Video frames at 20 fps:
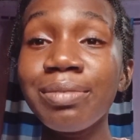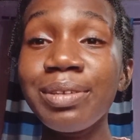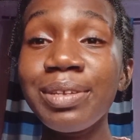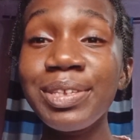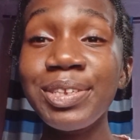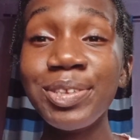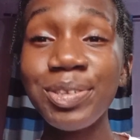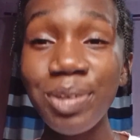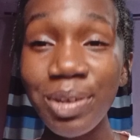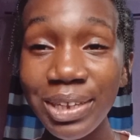
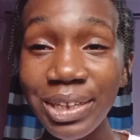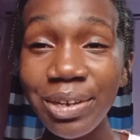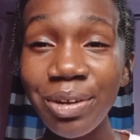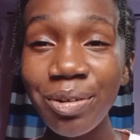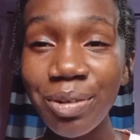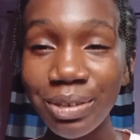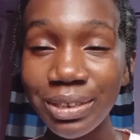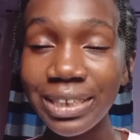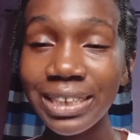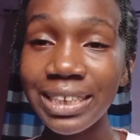studying
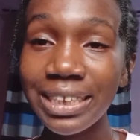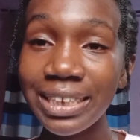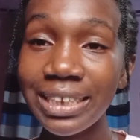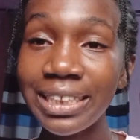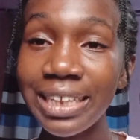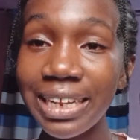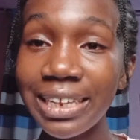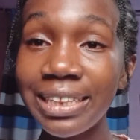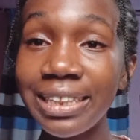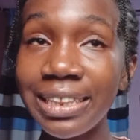
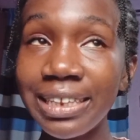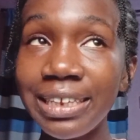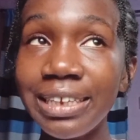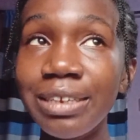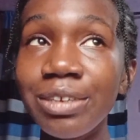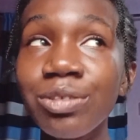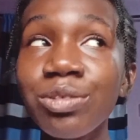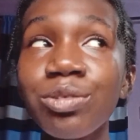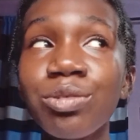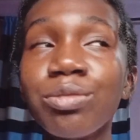
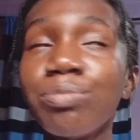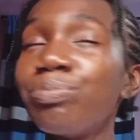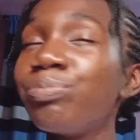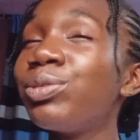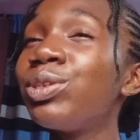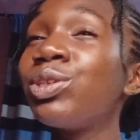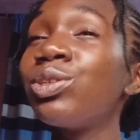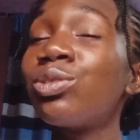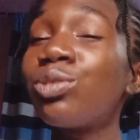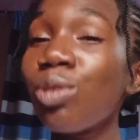consistently,
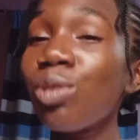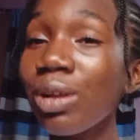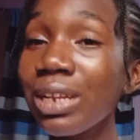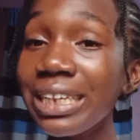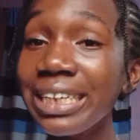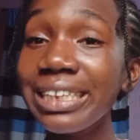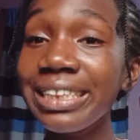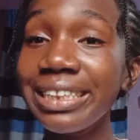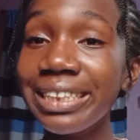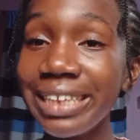
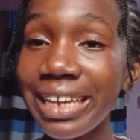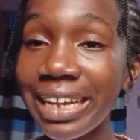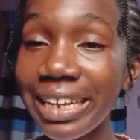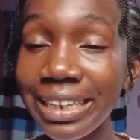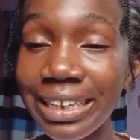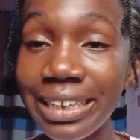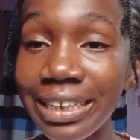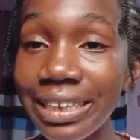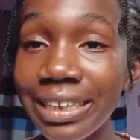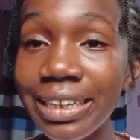studying
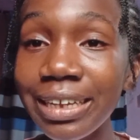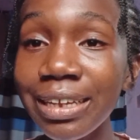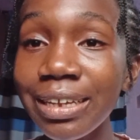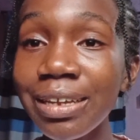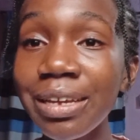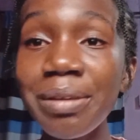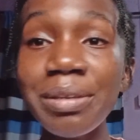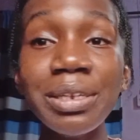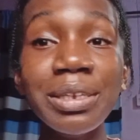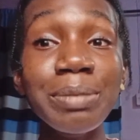daily,
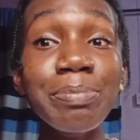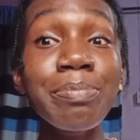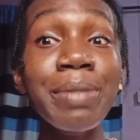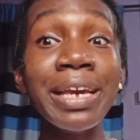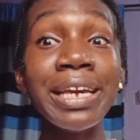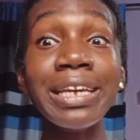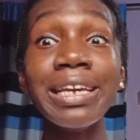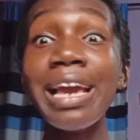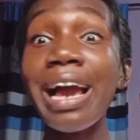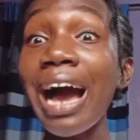
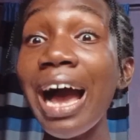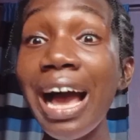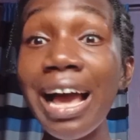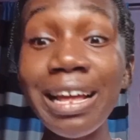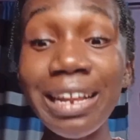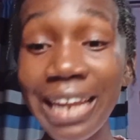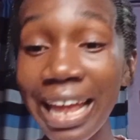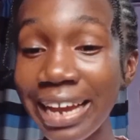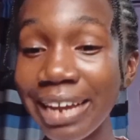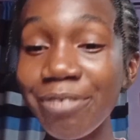make
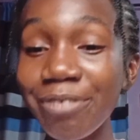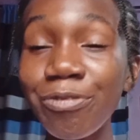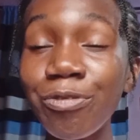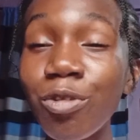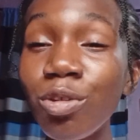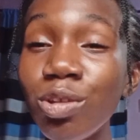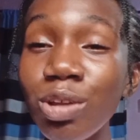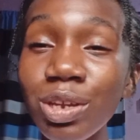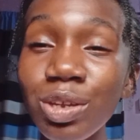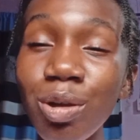like
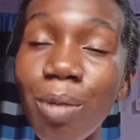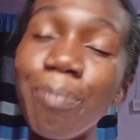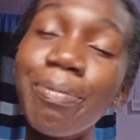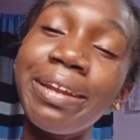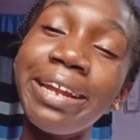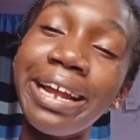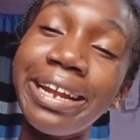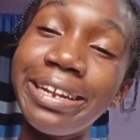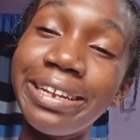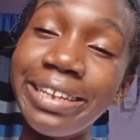following your
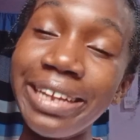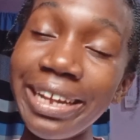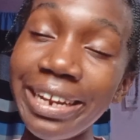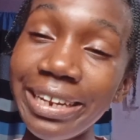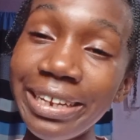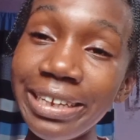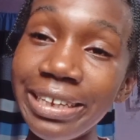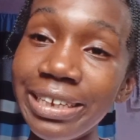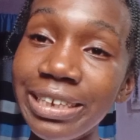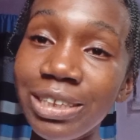plan
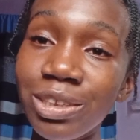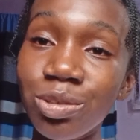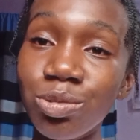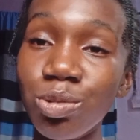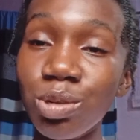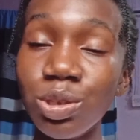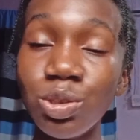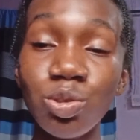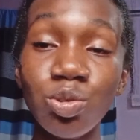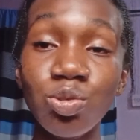daily is
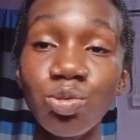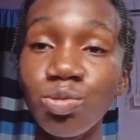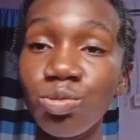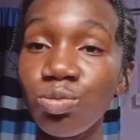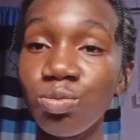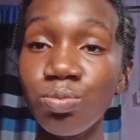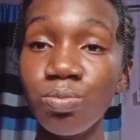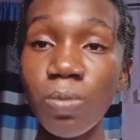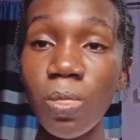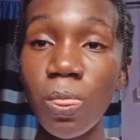going to